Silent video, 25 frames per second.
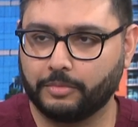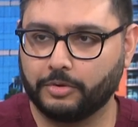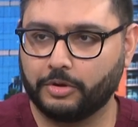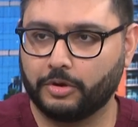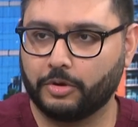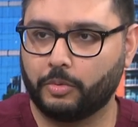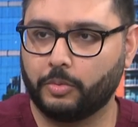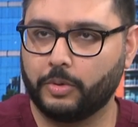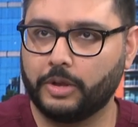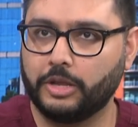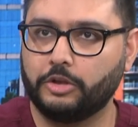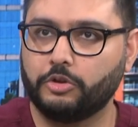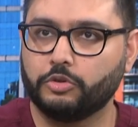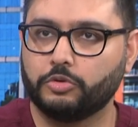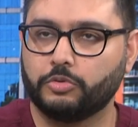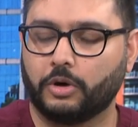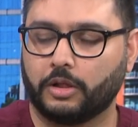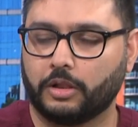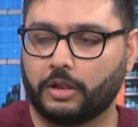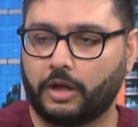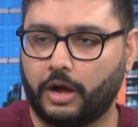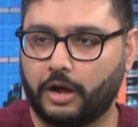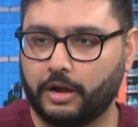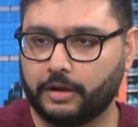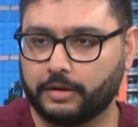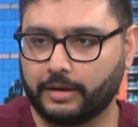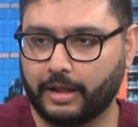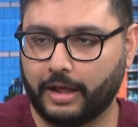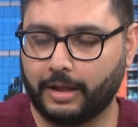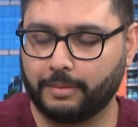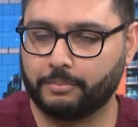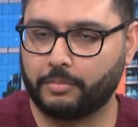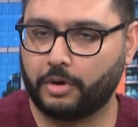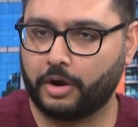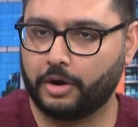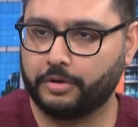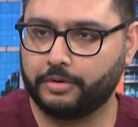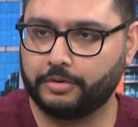We do a lot at
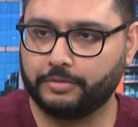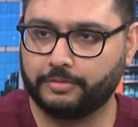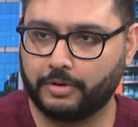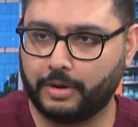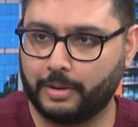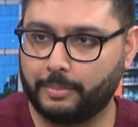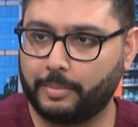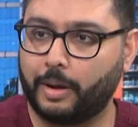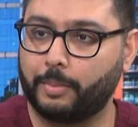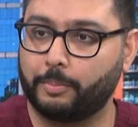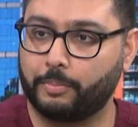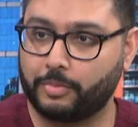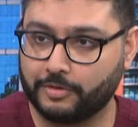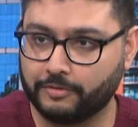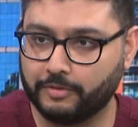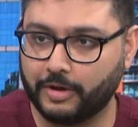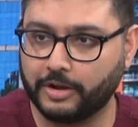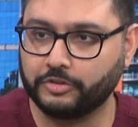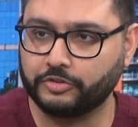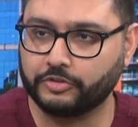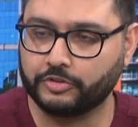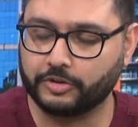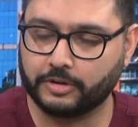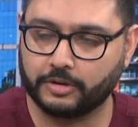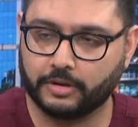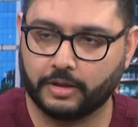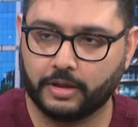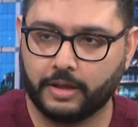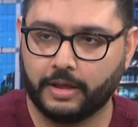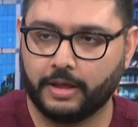Modern about prevention.